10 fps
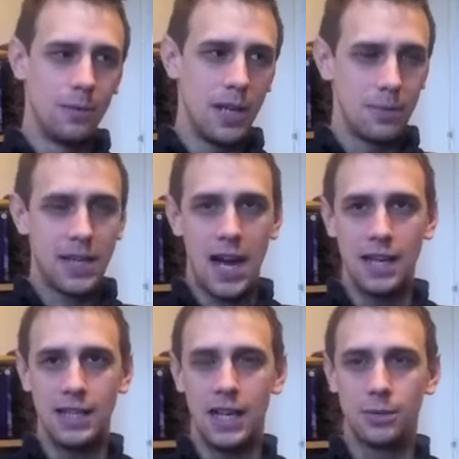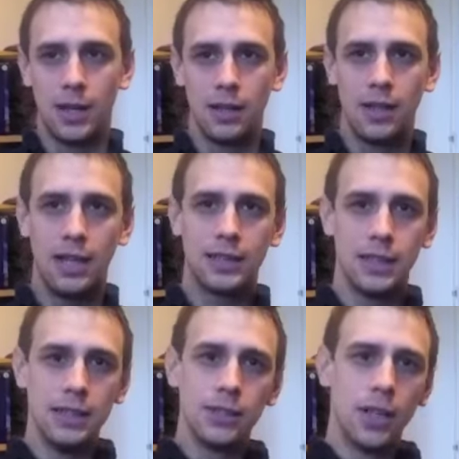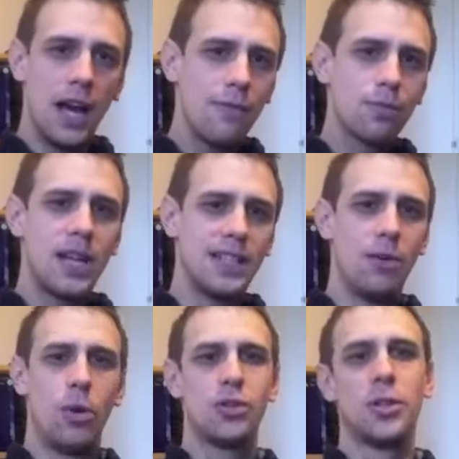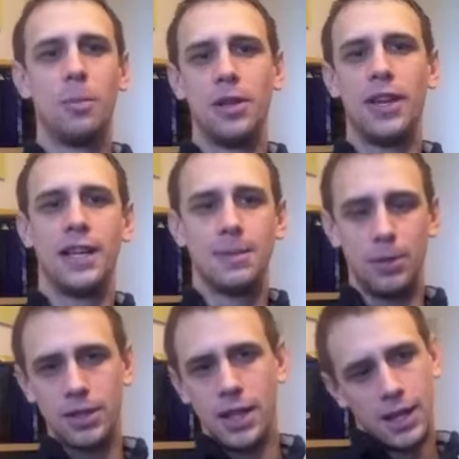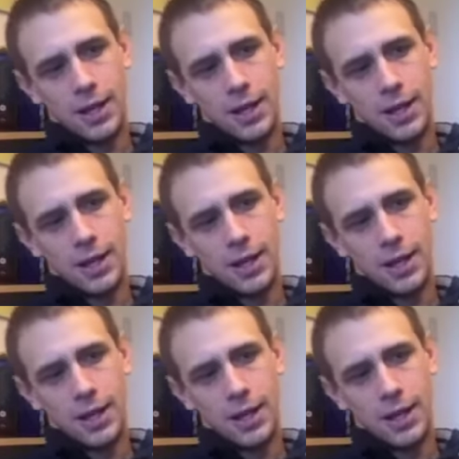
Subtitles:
James Caan in that as well, excellent. So I have sat down and watched a couple of things, but